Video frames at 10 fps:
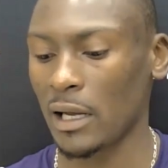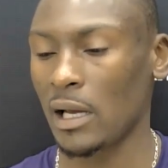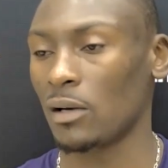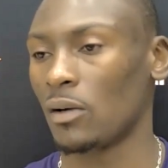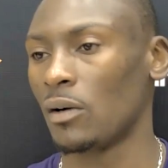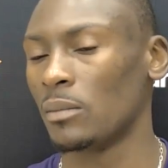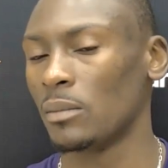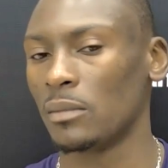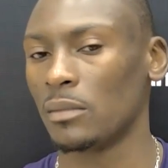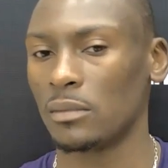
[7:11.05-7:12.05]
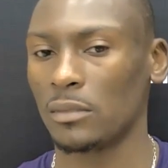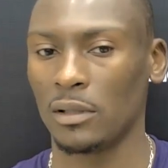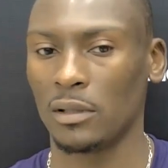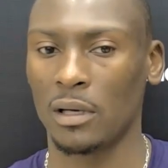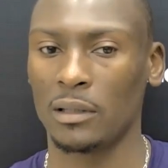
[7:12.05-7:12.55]
got home, you
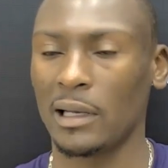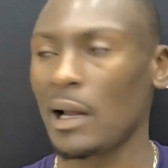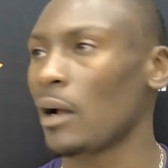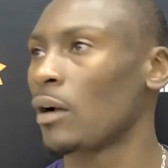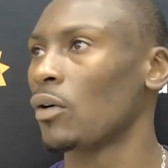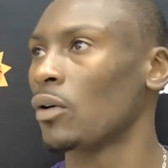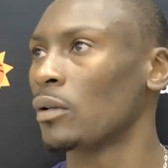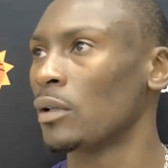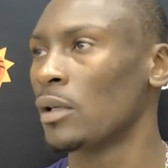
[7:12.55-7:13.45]
know, that I called.